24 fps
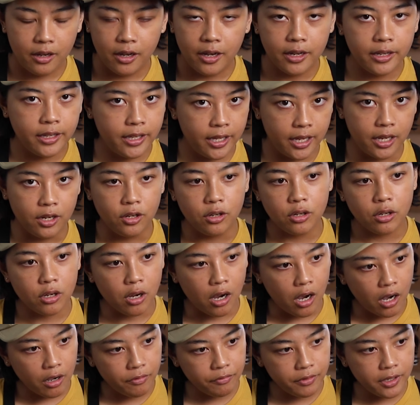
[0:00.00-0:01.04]
Again,
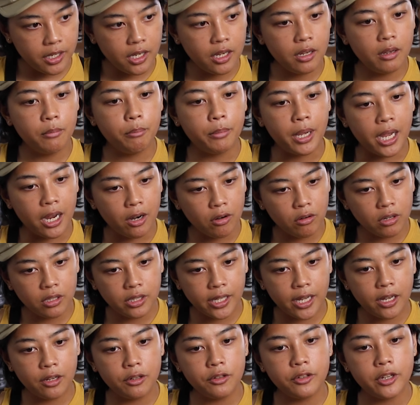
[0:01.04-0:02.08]
coffee
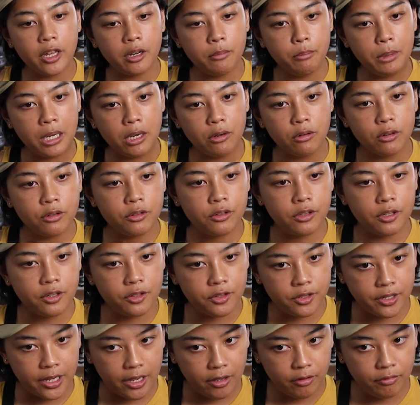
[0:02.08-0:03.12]
parallels and mirrors the
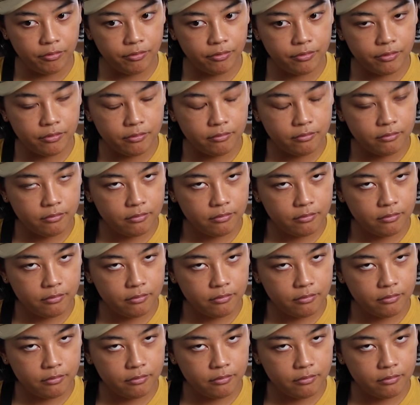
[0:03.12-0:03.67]
self,